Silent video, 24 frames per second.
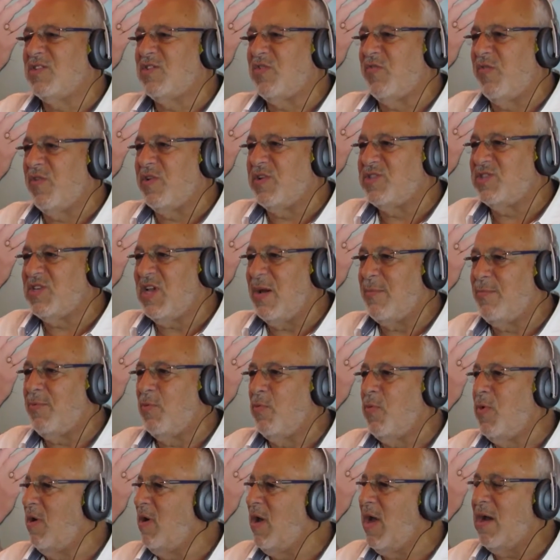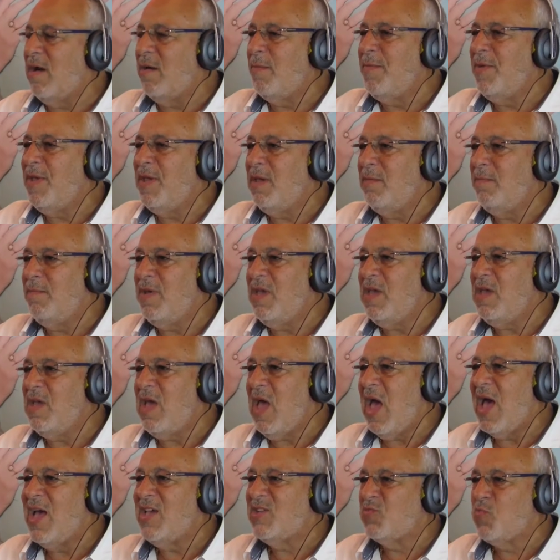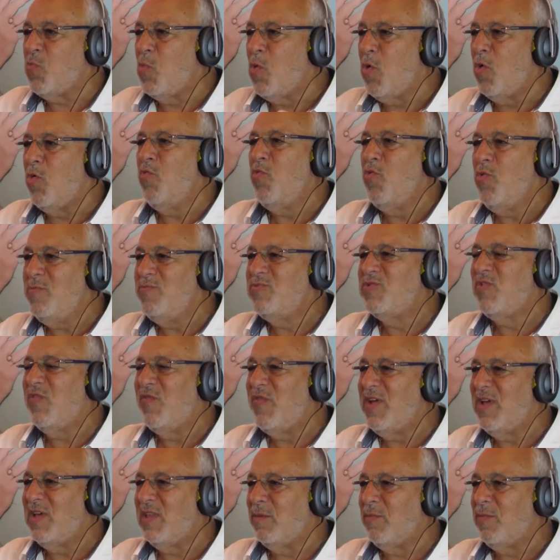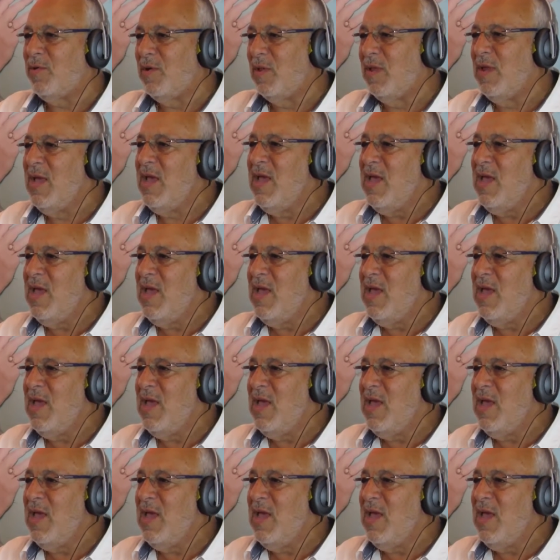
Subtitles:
for example, where Airbnb has more rooms available